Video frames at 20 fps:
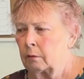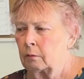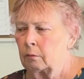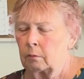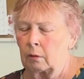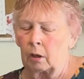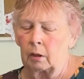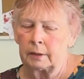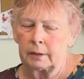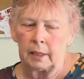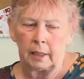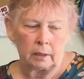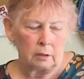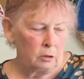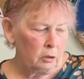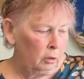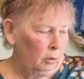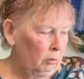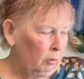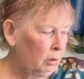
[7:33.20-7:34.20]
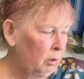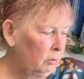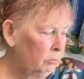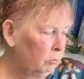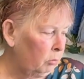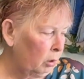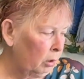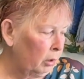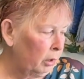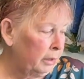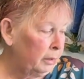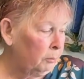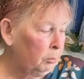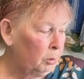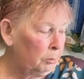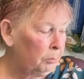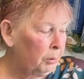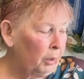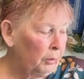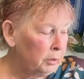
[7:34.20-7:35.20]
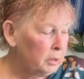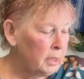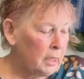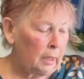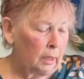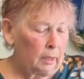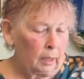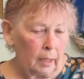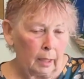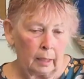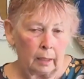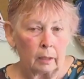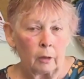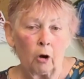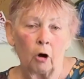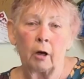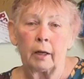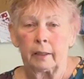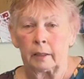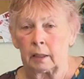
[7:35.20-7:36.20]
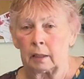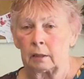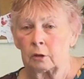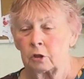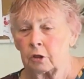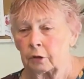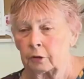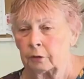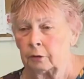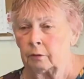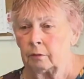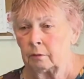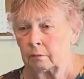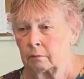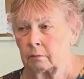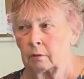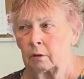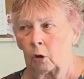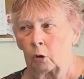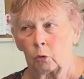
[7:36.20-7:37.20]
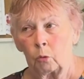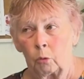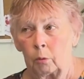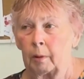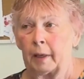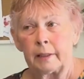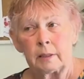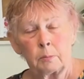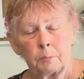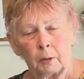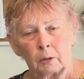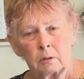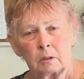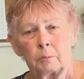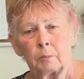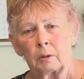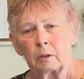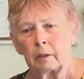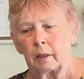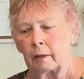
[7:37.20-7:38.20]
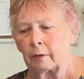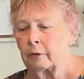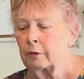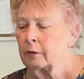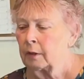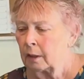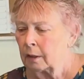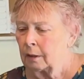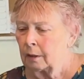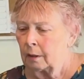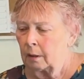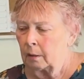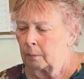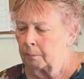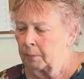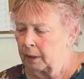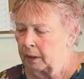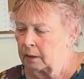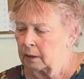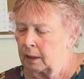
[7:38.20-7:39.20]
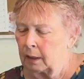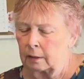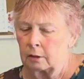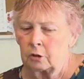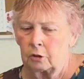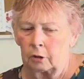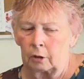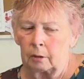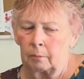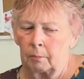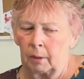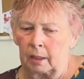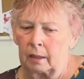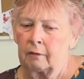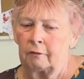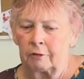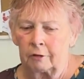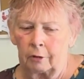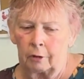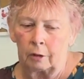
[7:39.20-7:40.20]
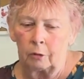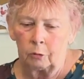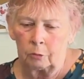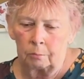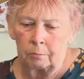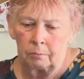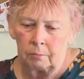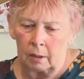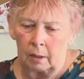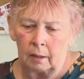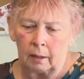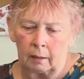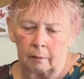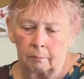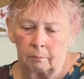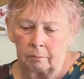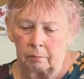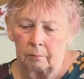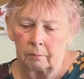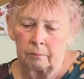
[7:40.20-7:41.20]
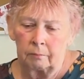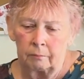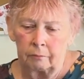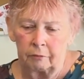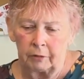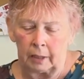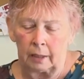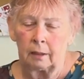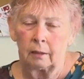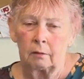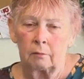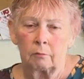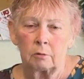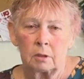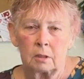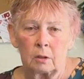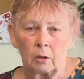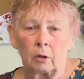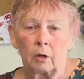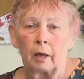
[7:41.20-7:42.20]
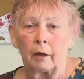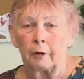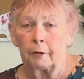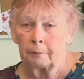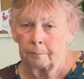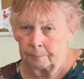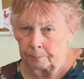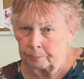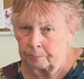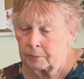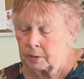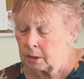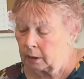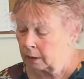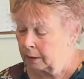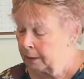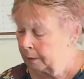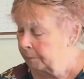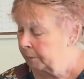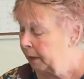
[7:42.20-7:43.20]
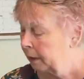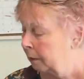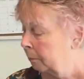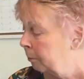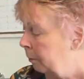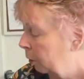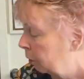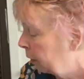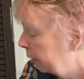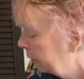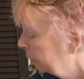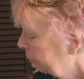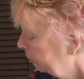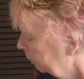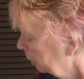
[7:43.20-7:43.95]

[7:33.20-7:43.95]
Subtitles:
I tend to look at what I can put protein and iron into. Not always possible though, but yes, you can make a very good vegan risotto, so keep that in mind.